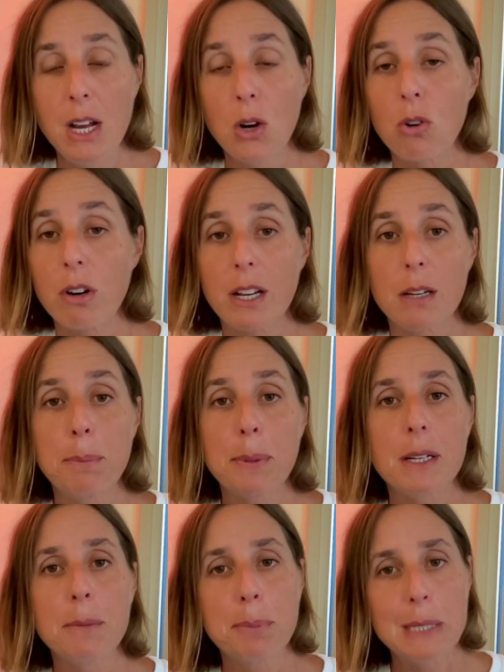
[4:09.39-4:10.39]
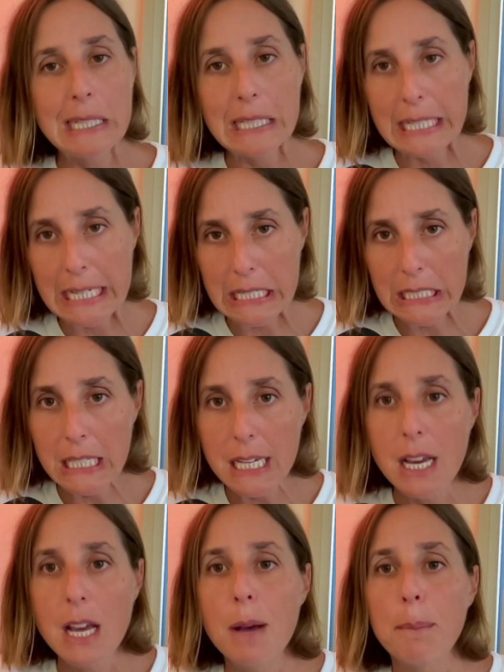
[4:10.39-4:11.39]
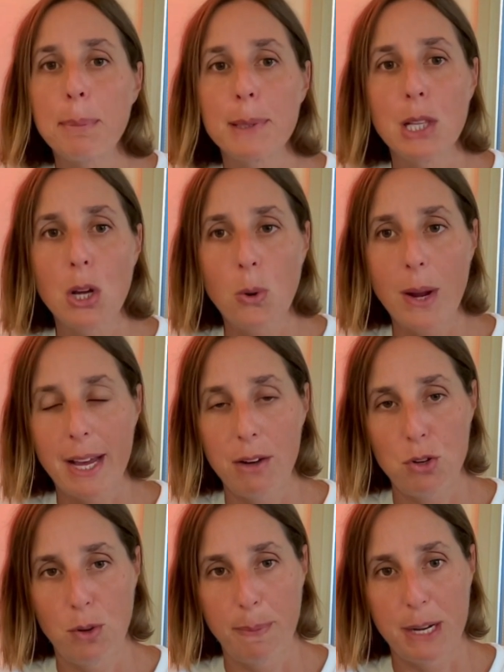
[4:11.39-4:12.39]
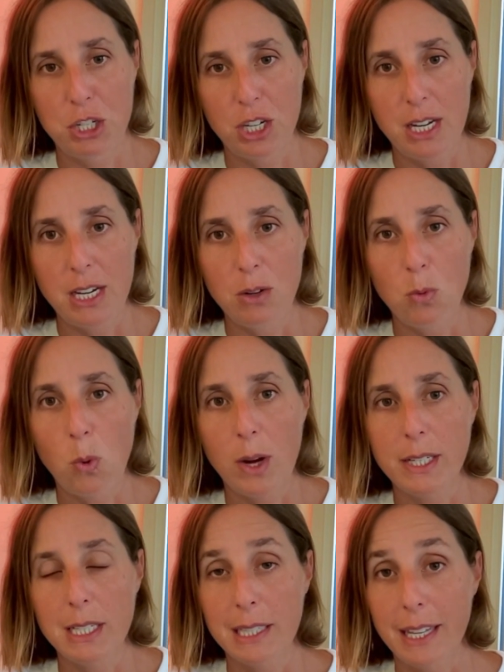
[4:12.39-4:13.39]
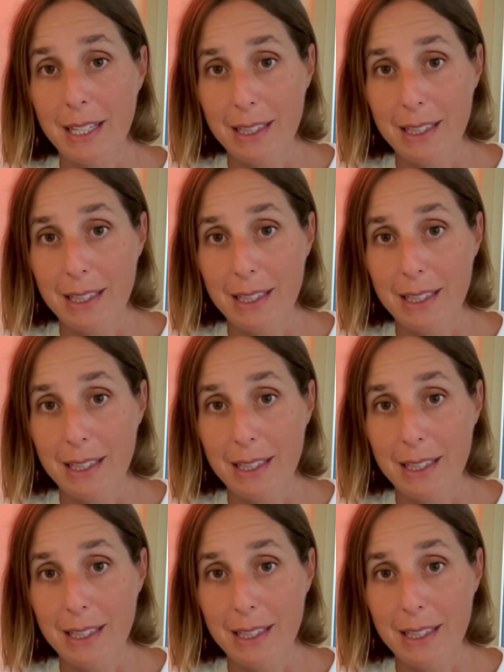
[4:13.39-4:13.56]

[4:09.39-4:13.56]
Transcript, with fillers: or it can completely blow out your budget in one click.